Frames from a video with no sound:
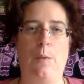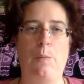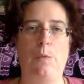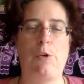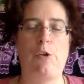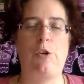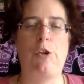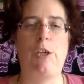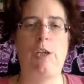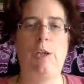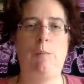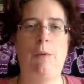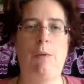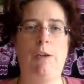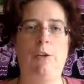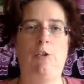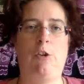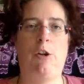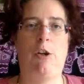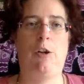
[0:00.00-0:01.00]
She
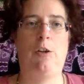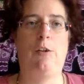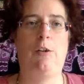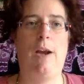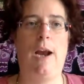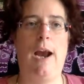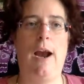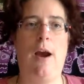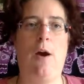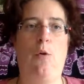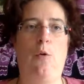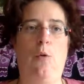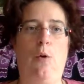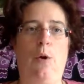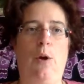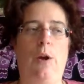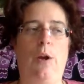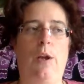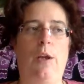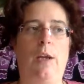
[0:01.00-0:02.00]
mentioned how
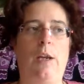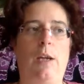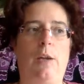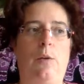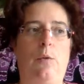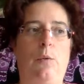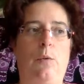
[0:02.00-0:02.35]
it